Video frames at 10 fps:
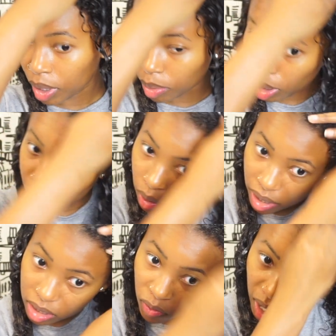BMW
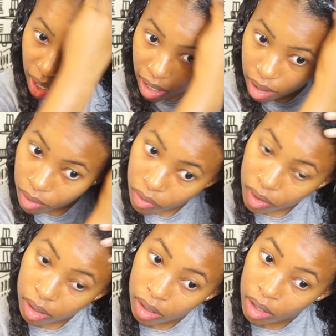
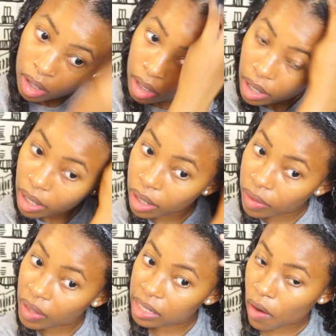X5,
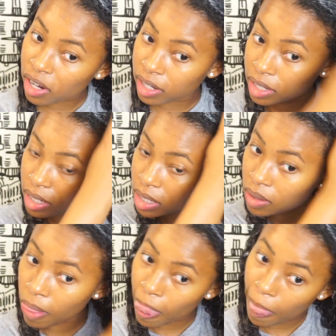and that's
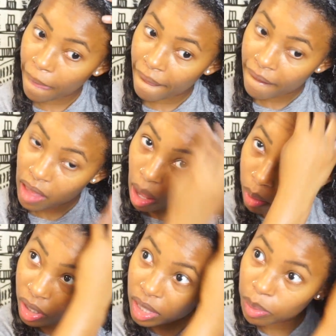just, I'm
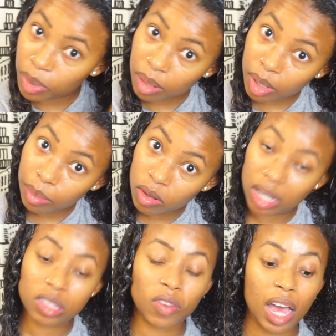going to get the BMW
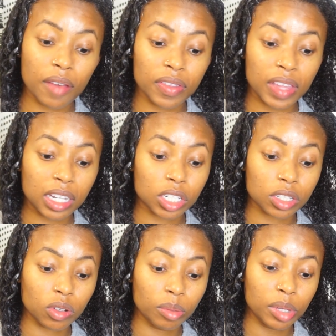X5, and that's
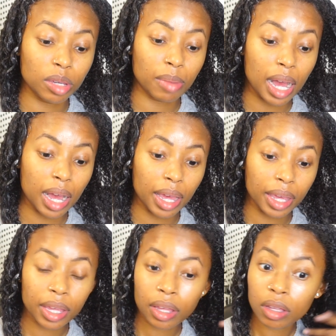just going to be
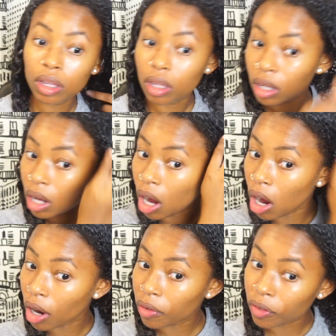my
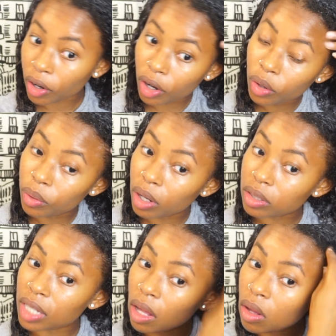car for who
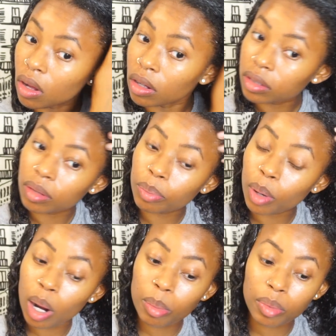knows how long.
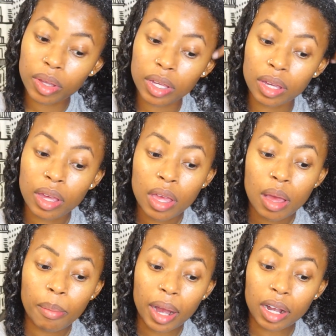Probably
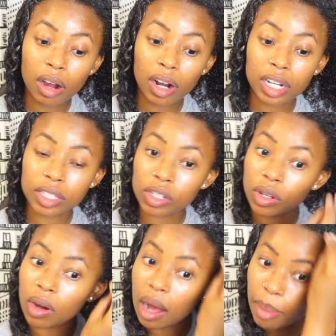my car
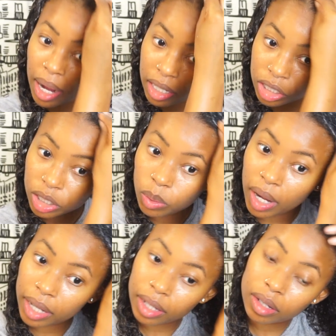until I buy a
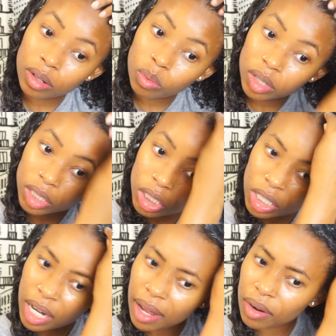G-Wagon,
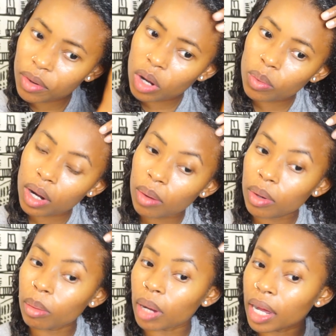which I don't know when I
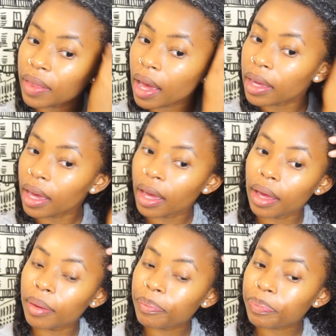want to buy that
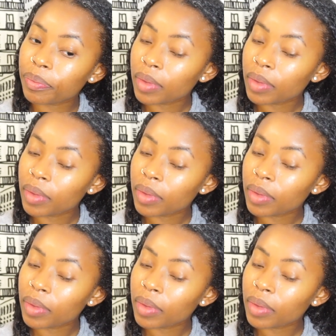yet,